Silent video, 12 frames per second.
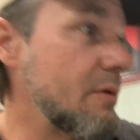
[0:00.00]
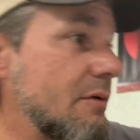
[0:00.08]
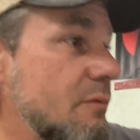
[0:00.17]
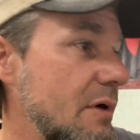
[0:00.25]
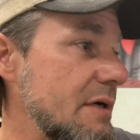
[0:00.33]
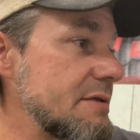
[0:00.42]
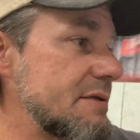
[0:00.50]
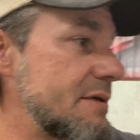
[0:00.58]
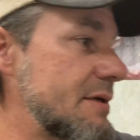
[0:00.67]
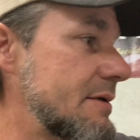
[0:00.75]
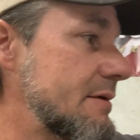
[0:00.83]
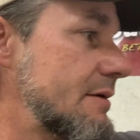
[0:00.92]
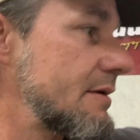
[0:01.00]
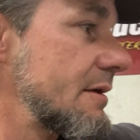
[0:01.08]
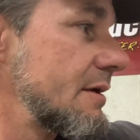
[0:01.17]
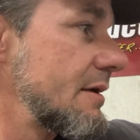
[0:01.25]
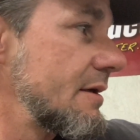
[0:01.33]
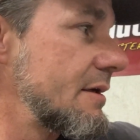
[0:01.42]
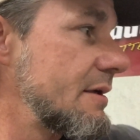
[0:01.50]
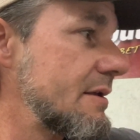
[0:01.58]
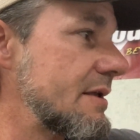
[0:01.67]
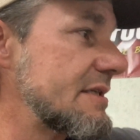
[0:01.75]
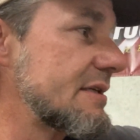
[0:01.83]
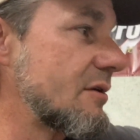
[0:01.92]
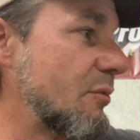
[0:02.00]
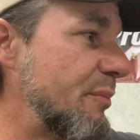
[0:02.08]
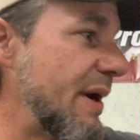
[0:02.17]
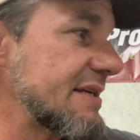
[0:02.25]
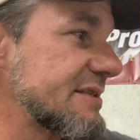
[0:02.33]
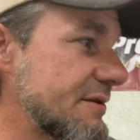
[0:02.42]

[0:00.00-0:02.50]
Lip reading: it was. These little bezel